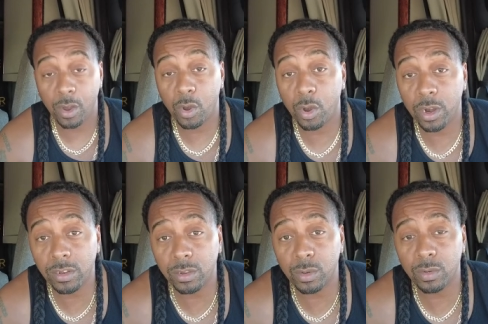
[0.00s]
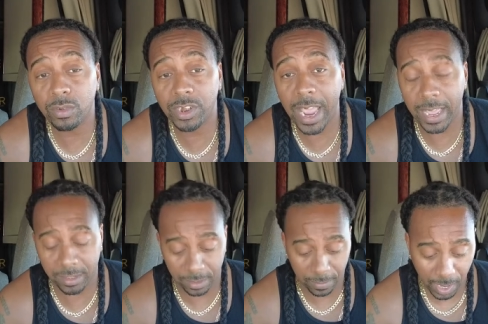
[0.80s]
Crystal
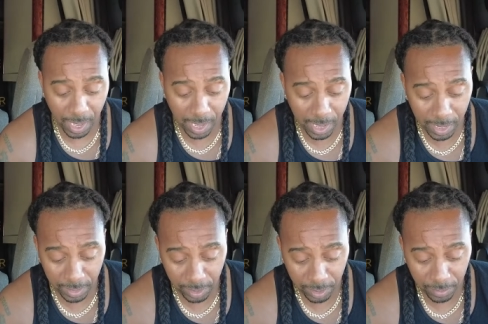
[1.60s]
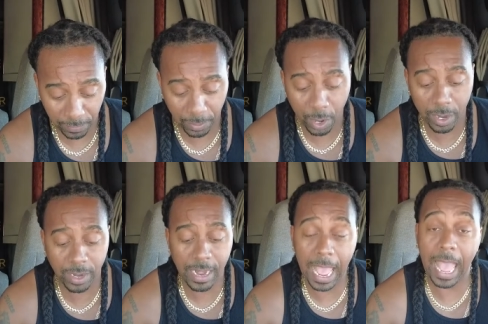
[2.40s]
Jackson, age
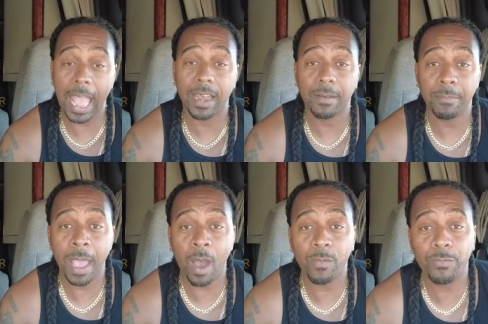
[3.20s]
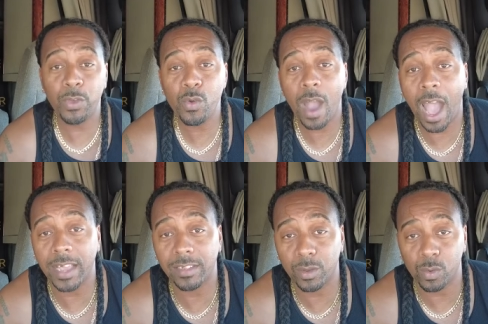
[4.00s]
39, Mountain View
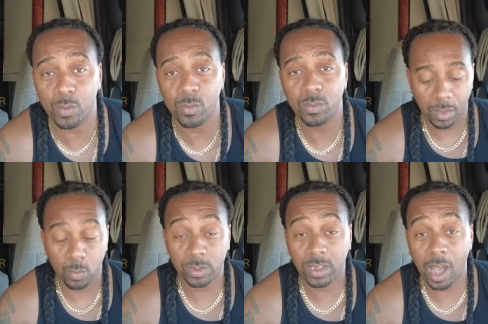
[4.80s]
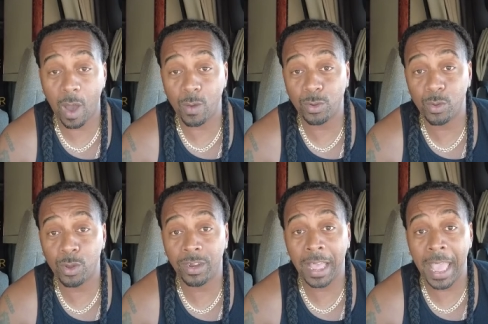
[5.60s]
High School, was caught
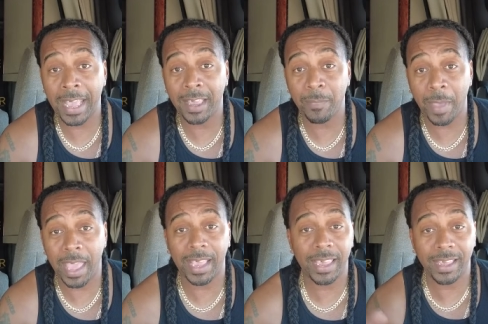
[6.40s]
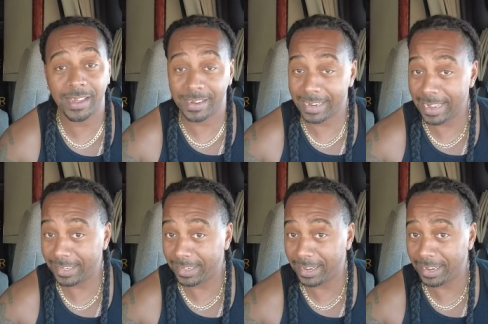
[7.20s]
during the hanky-panky,
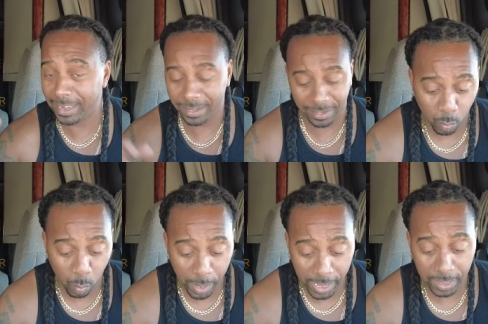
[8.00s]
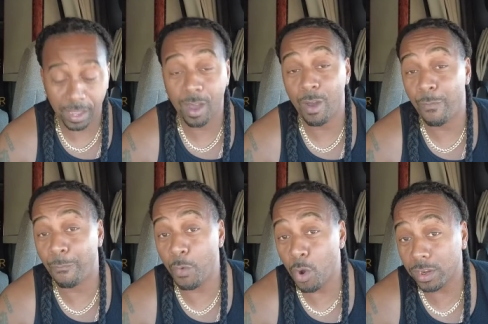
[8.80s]
allegedly, with a
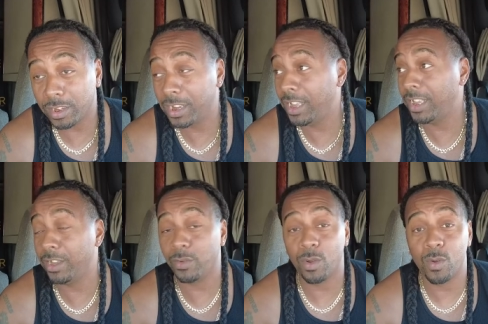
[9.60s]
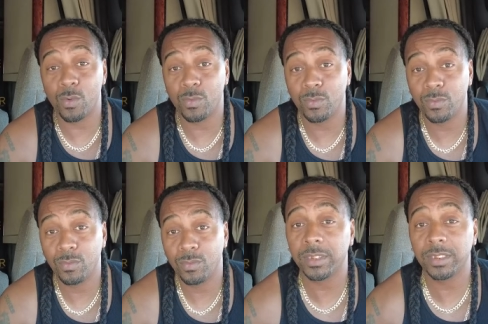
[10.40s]
14-year-old.
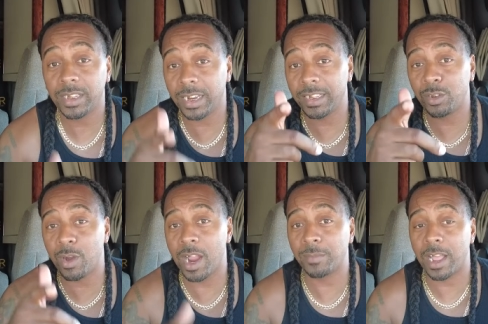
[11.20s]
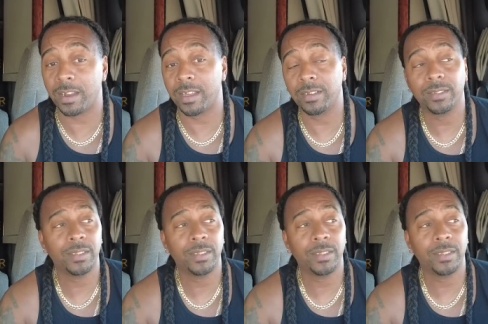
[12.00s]
Check these crimes out now.